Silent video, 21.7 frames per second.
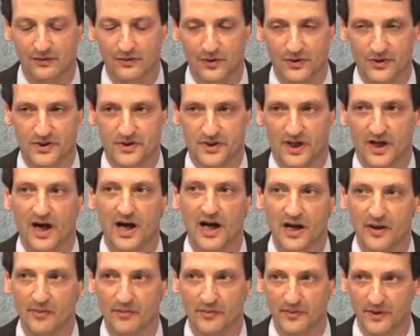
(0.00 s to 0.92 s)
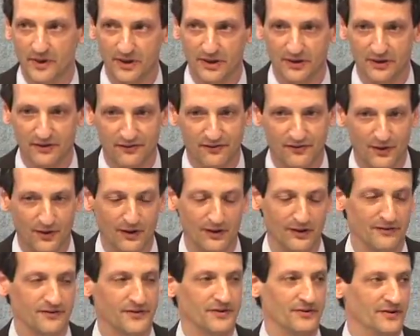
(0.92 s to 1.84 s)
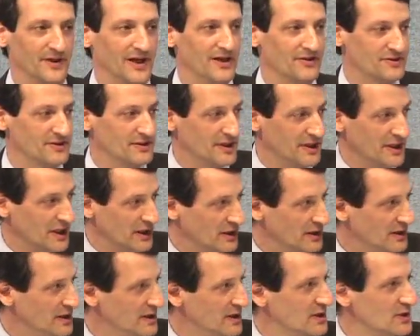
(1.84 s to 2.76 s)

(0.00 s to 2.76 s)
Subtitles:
worst time in the fall of 2008,